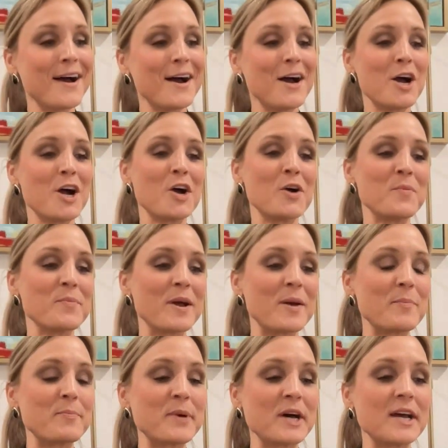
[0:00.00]

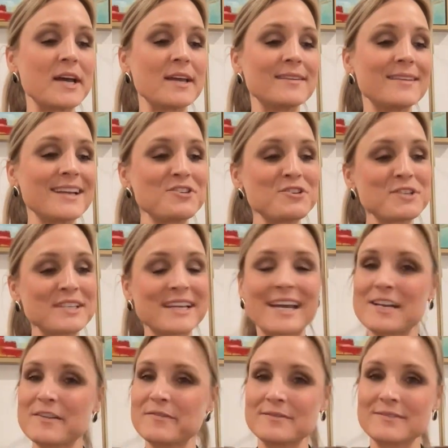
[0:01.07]
But that's just
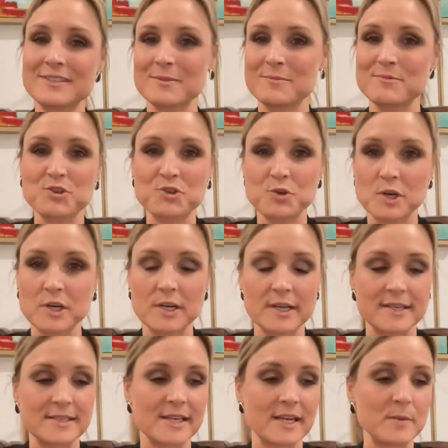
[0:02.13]
kind of some short
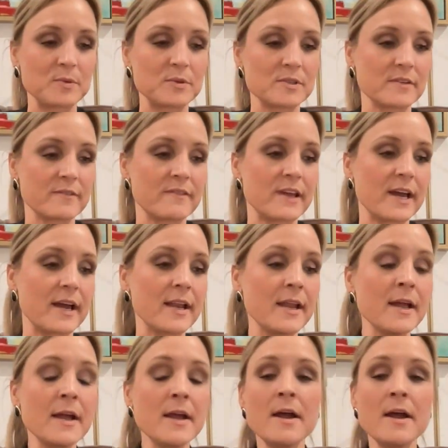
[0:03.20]
examples of that.